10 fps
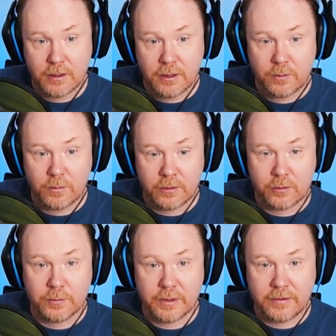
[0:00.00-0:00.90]
we're in a
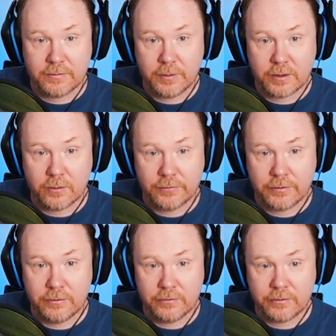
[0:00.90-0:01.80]
good place. We can also
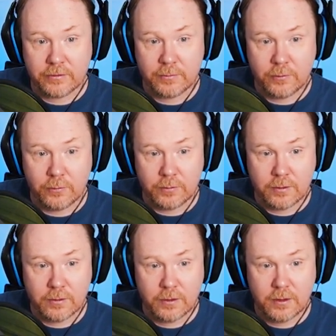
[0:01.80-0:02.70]
use the smooth.
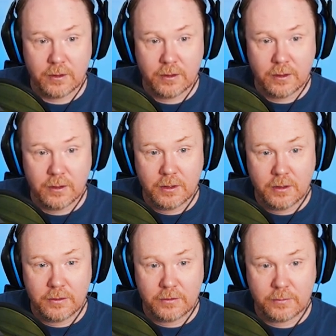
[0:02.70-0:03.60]

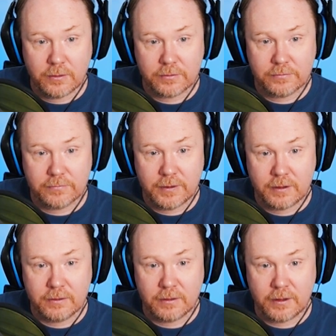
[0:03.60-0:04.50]
This works
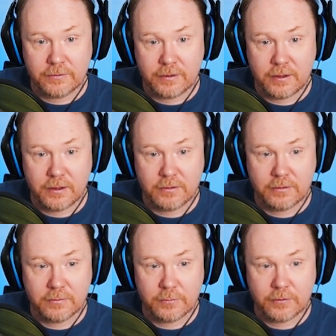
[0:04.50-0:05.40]
fairly nicely here.
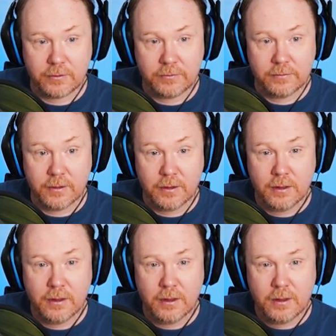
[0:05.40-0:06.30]
It's very
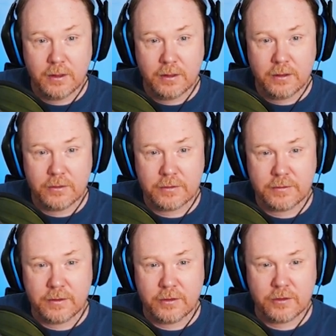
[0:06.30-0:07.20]

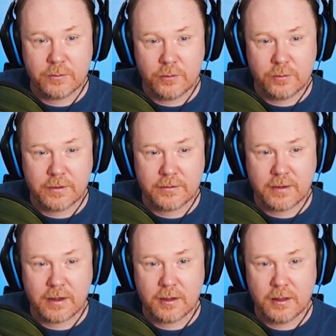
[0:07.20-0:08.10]
interesting that the smooth does
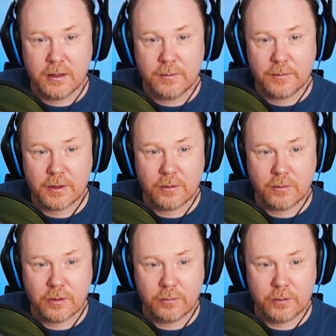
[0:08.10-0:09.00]
that, but
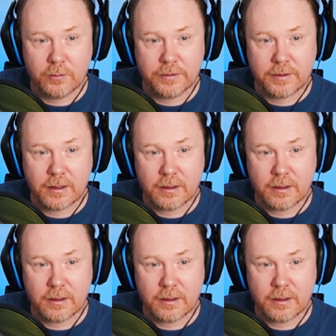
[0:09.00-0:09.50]
I really want that